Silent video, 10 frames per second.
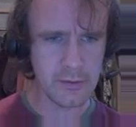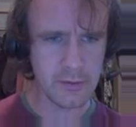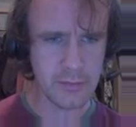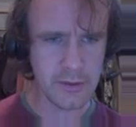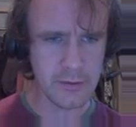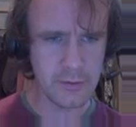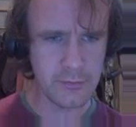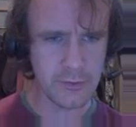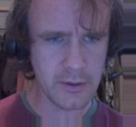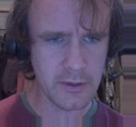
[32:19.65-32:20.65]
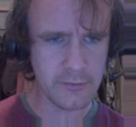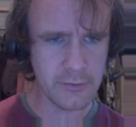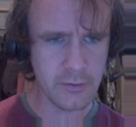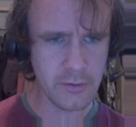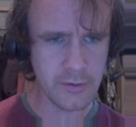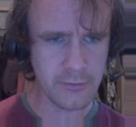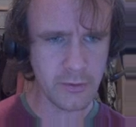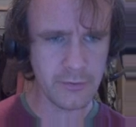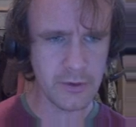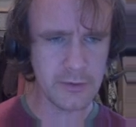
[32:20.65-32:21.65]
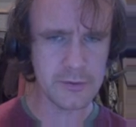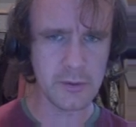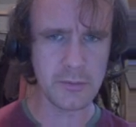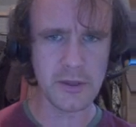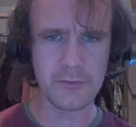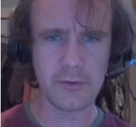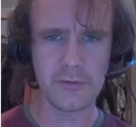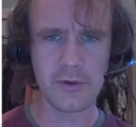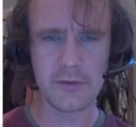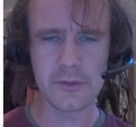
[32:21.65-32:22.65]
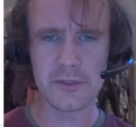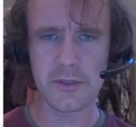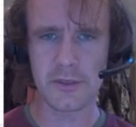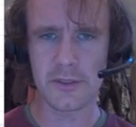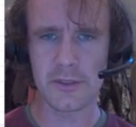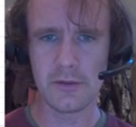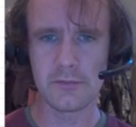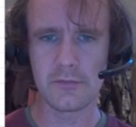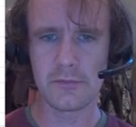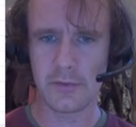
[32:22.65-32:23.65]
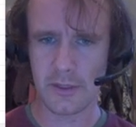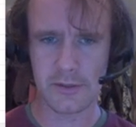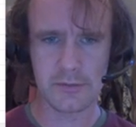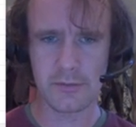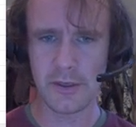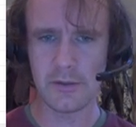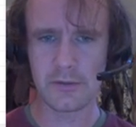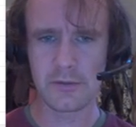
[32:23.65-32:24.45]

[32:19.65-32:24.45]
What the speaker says: You can play the 2-5 or the 4-5. So you want to play the 4-5, which is 13. That's right.